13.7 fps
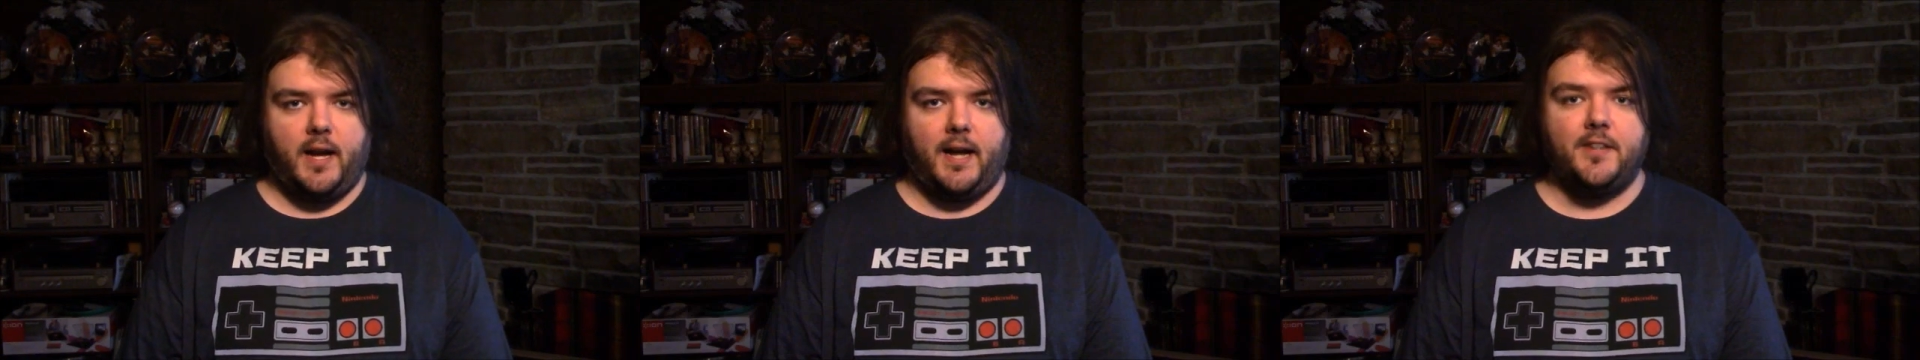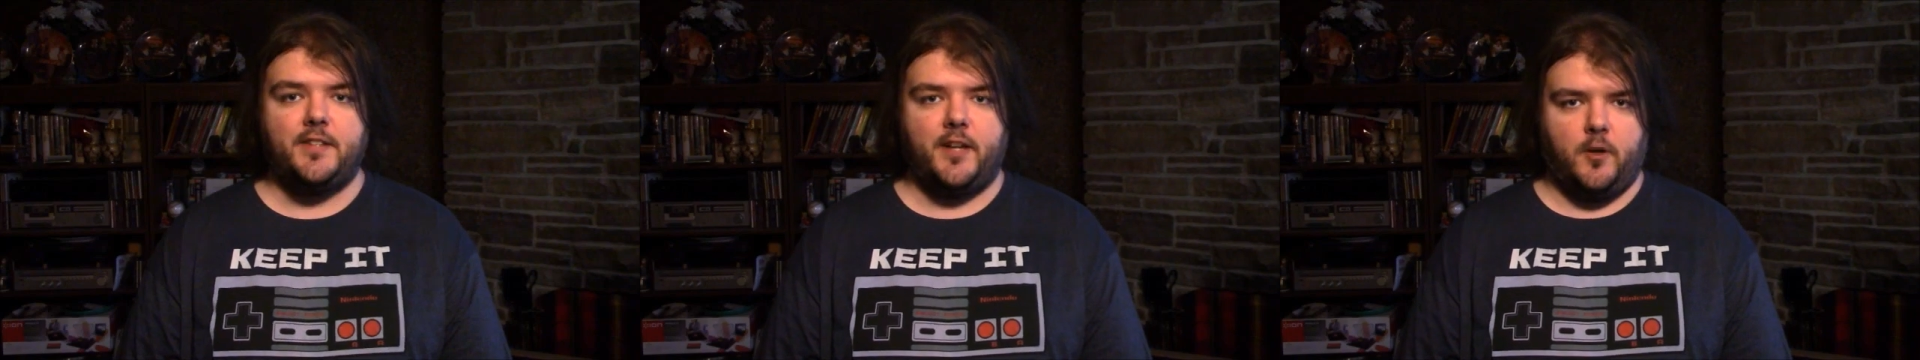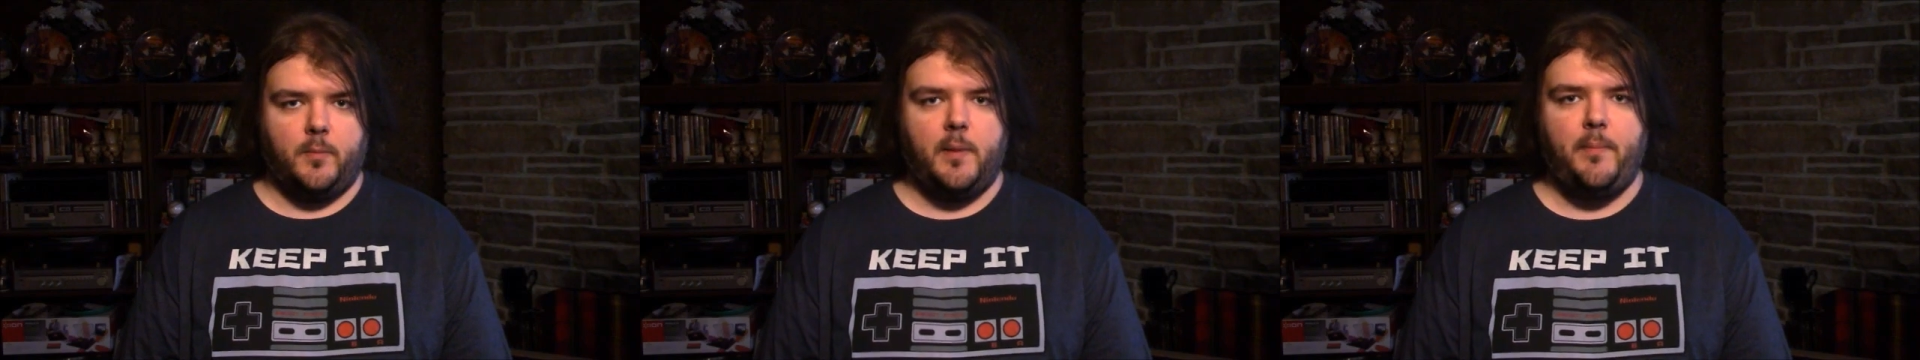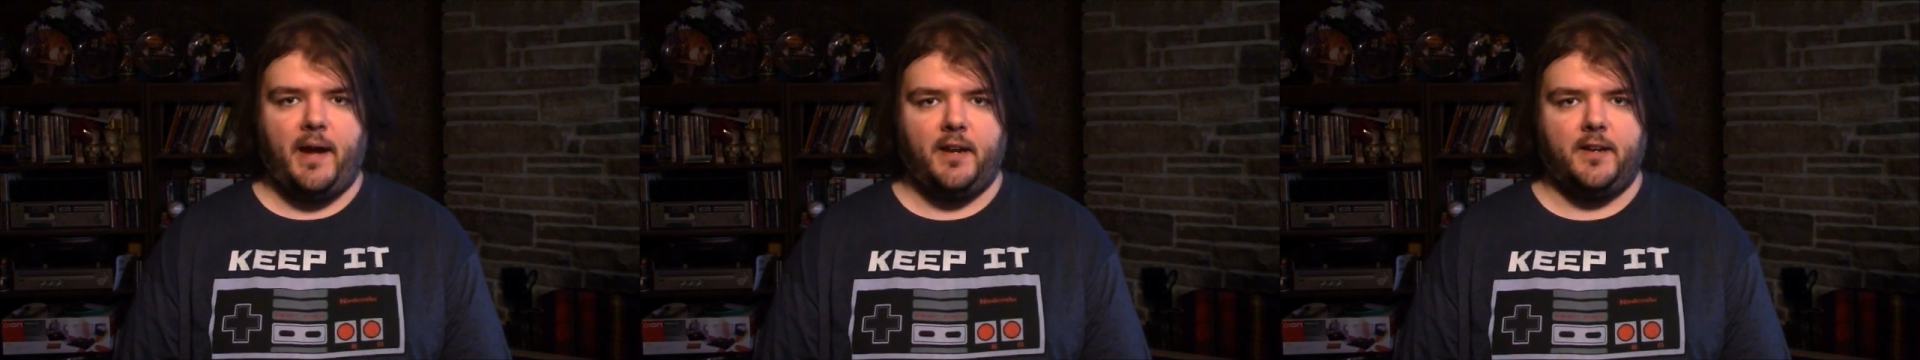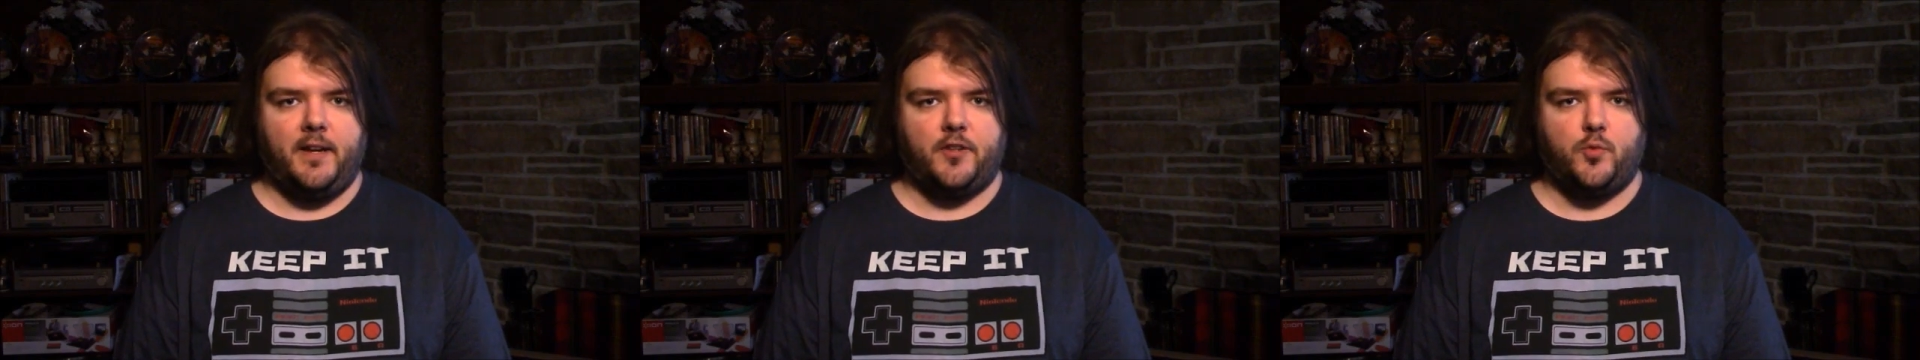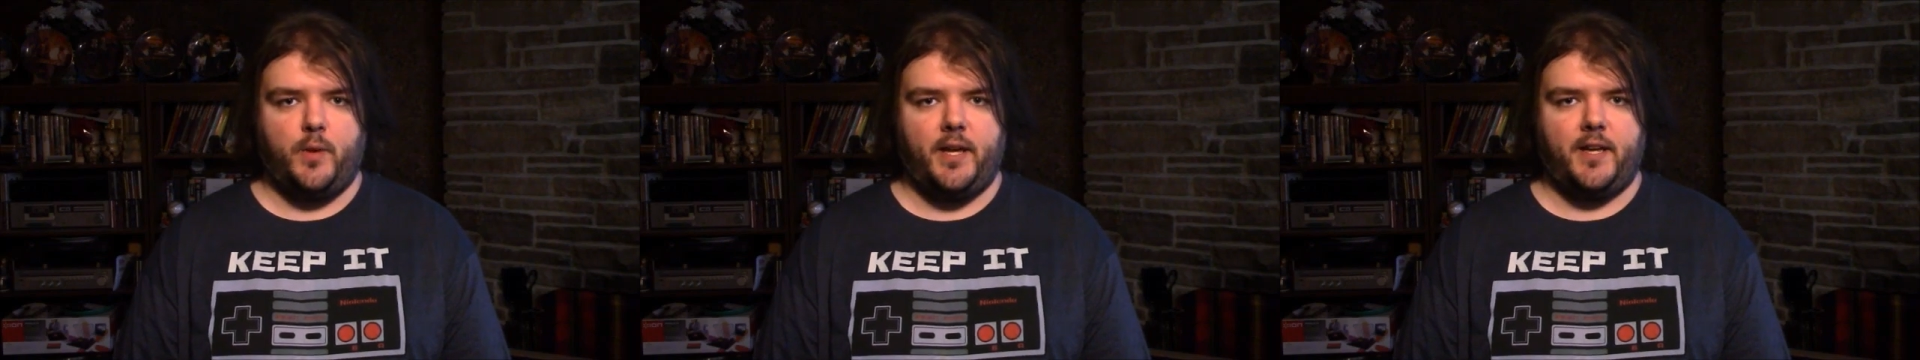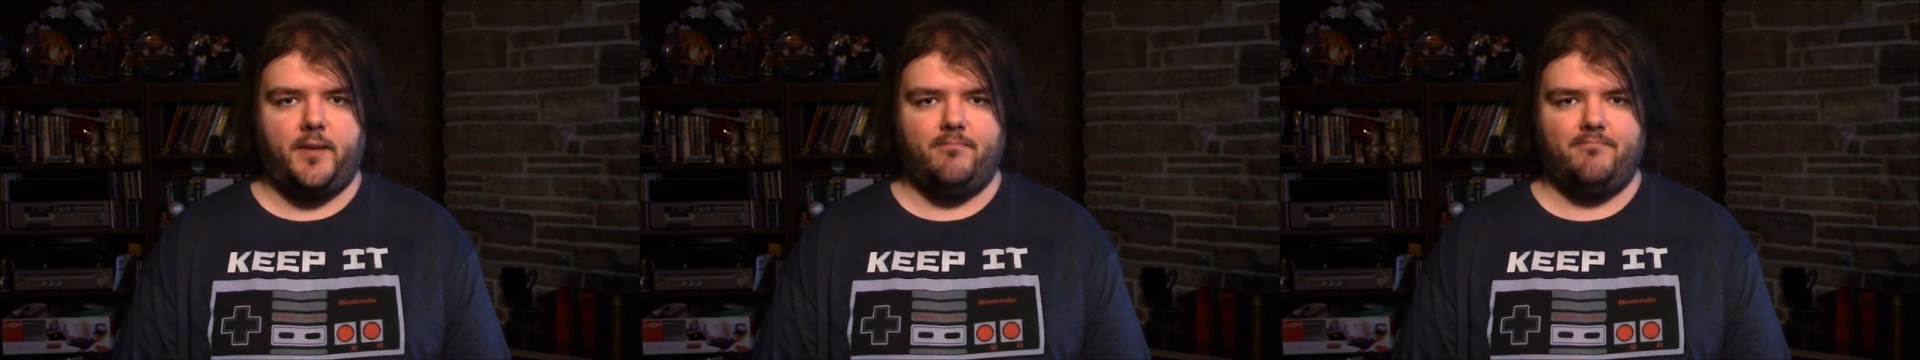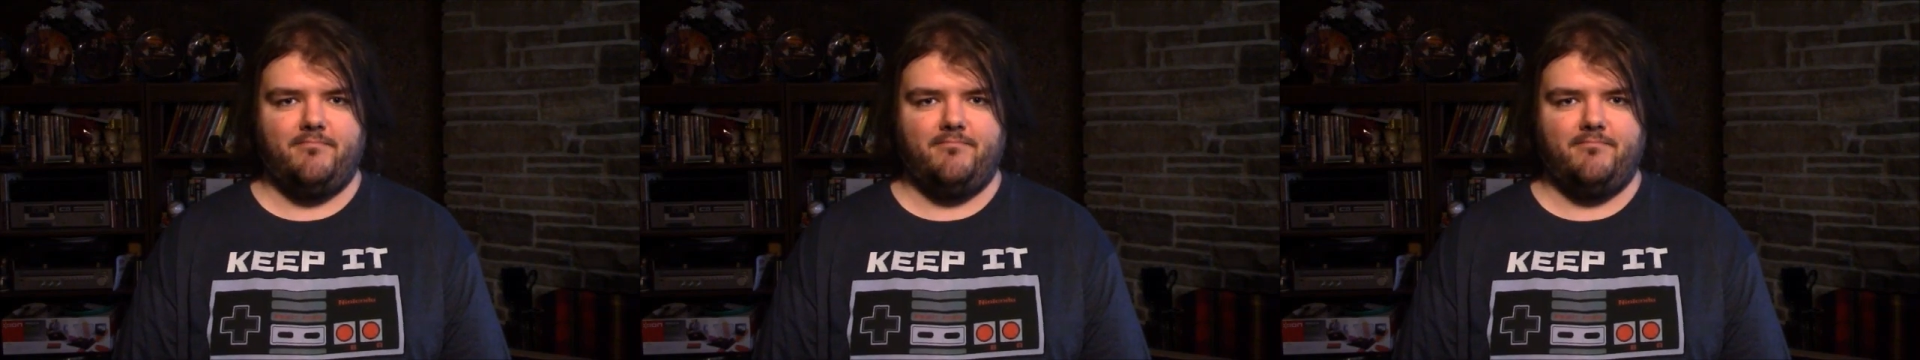as it'll be back next week.